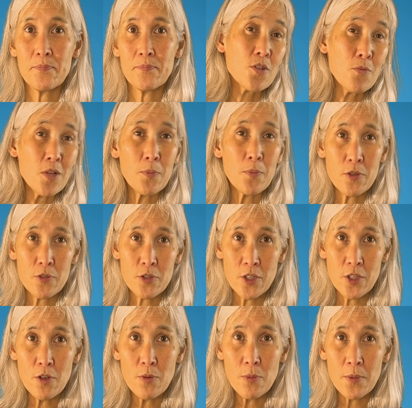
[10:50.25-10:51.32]
One approach
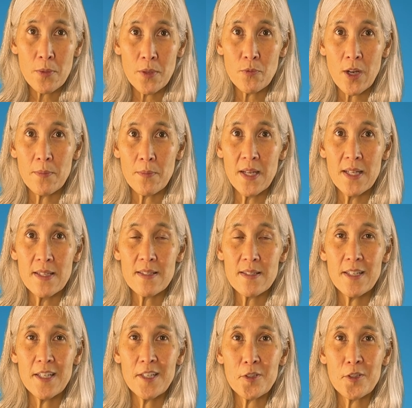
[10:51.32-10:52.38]
that Huberman recommends
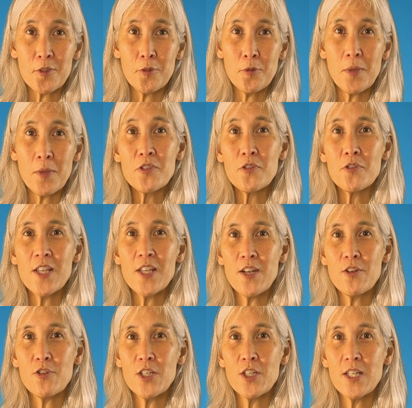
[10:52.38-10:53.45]
is to muster the
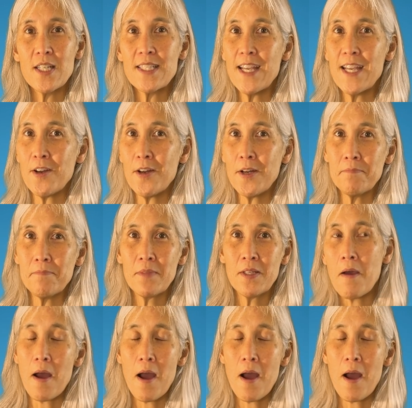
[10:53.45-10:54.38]
energy to take on